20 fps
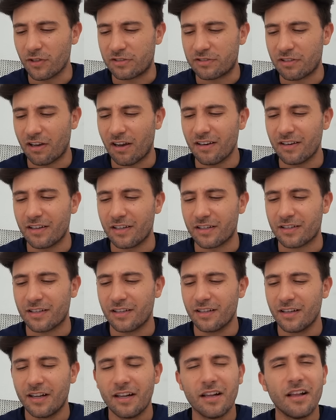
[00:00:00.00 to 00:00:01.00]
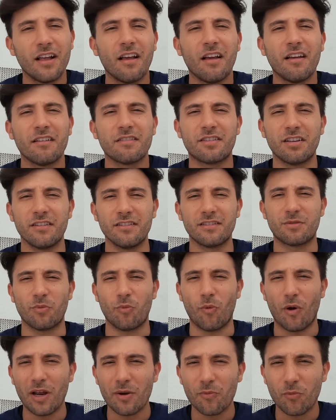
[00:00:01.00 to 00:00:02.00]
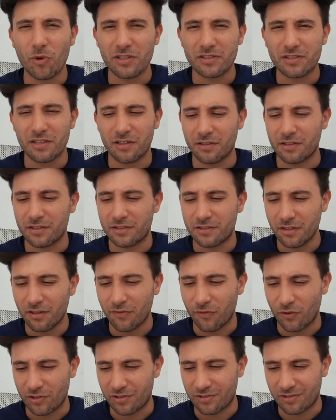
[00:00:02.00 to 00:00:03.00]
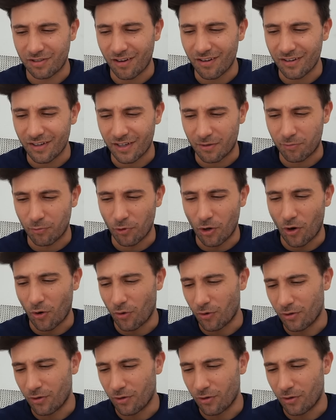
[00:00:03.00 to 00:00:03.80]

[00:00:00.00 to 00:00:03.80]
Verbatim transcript: Sonic? Since when was there a Silver Sonic, bro?